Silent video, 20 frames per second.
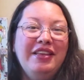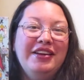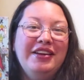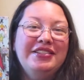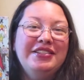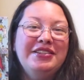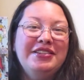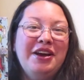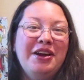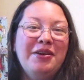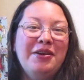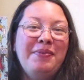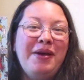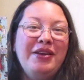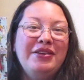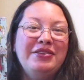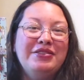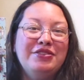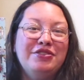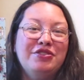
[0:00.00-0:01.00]
like to talk
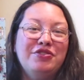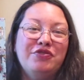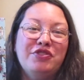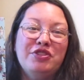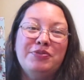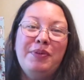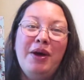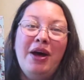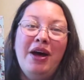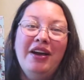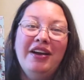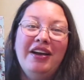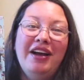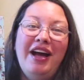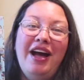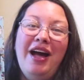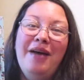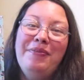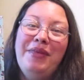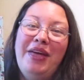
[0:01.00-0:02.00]
about is Search for Spock.
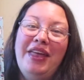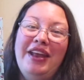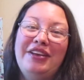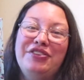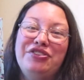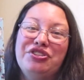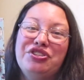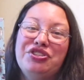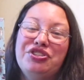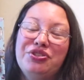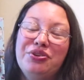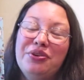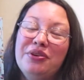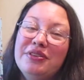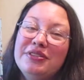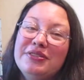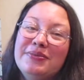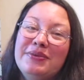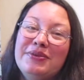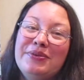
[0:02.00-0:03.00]
I'm not actually sure
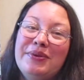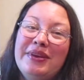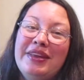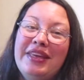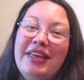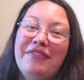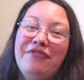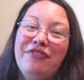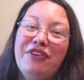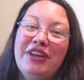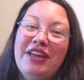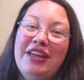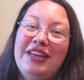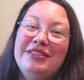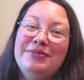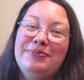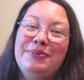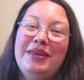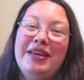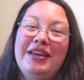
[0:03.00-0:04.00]
this one's written for
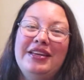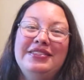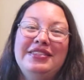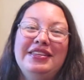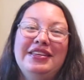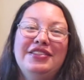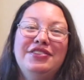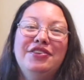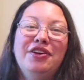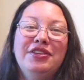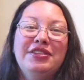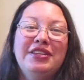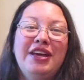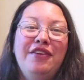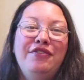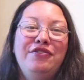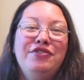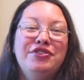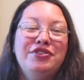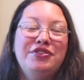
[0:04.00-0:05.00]
kids, because the adults
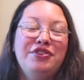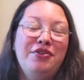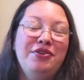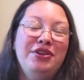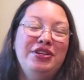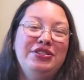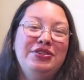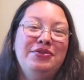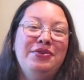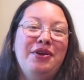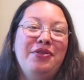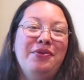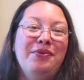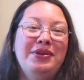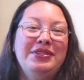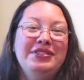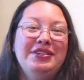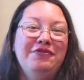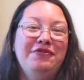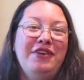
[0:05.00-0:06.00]
I've shown it to are the
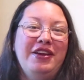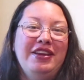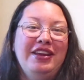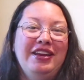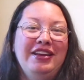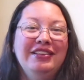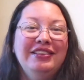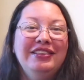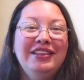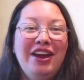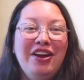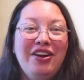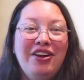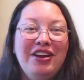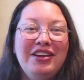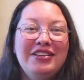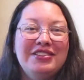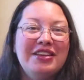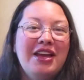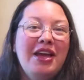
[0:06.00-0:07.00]
ones that find it
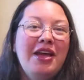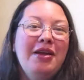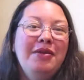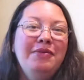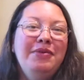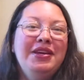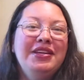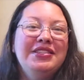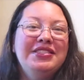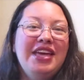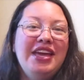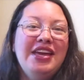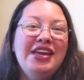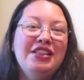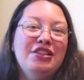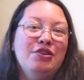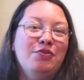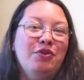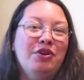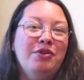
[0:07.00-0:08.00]
hilarious, because they
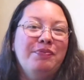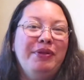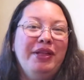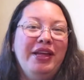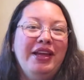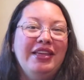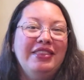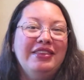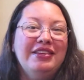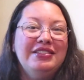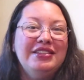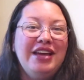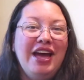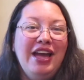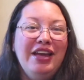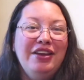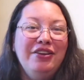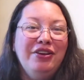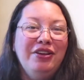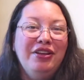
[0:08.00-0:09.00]
get the wordplay in the
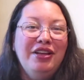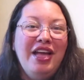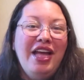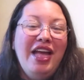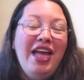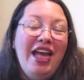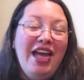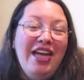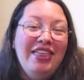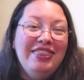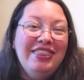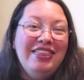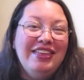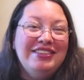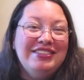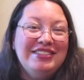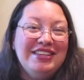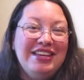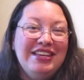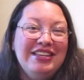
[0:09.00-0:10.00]
title and the
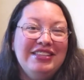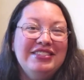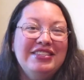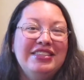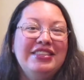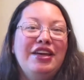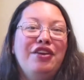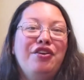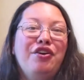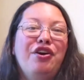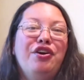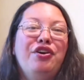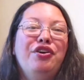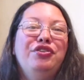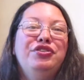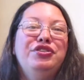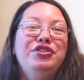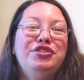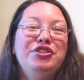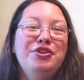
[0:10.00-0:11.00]
scenes that are
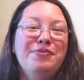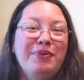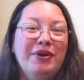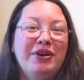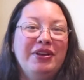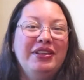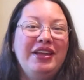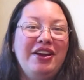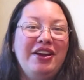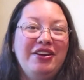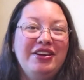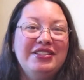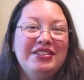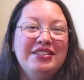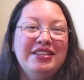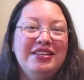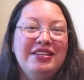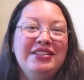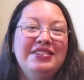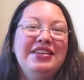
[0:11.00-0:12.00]
super hilarious
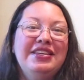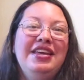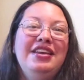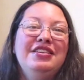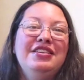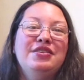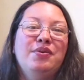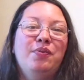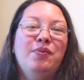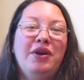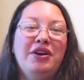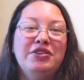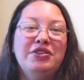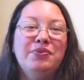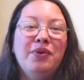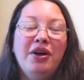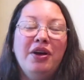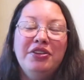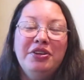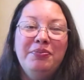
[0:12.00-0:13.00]
in this. It is a Where's
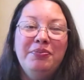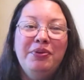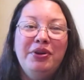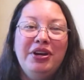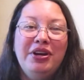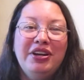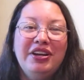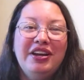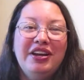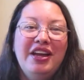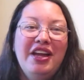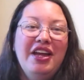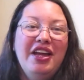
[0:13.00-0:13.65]
Waldo book,